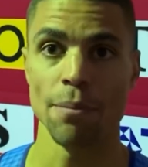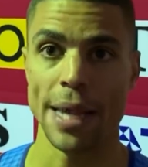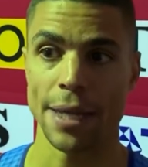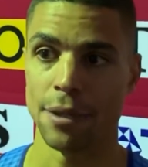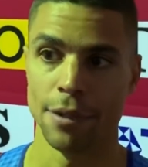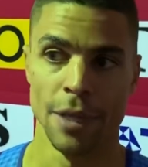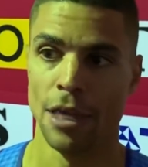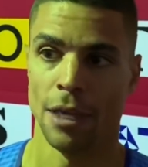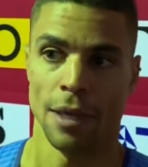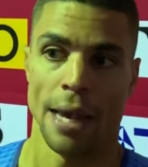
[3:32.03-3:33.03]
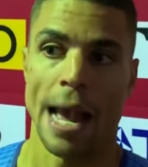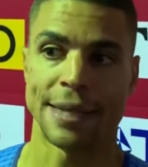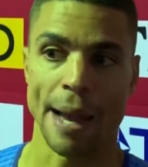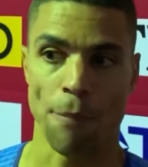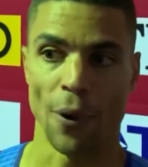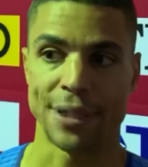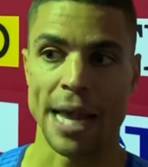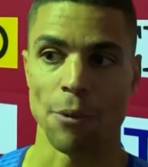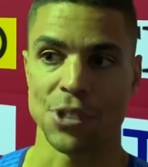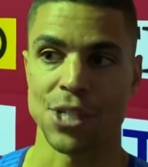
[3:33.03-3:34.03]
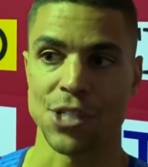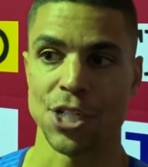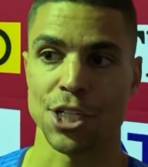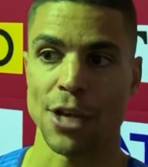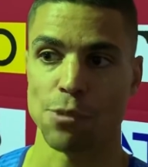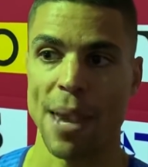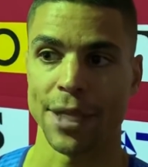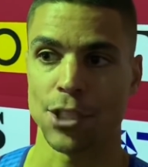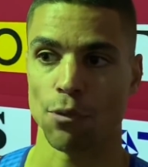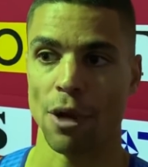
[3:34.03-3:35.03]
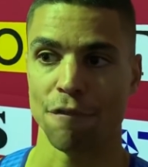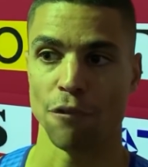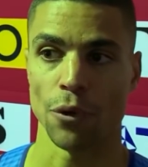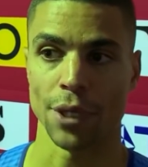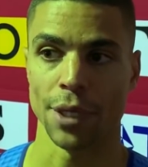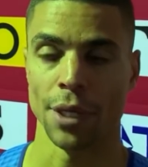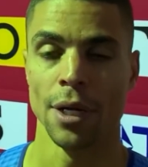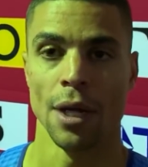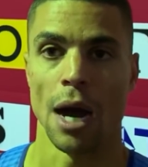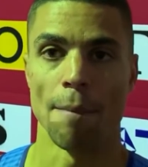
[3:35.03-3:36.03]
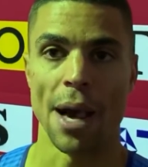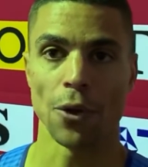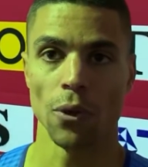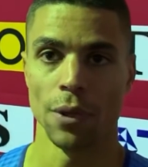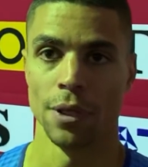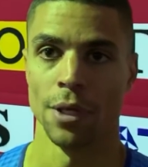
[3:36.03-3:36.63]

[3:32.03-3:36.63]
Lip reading: And at that point, that was the decision I was making, to run for a medal.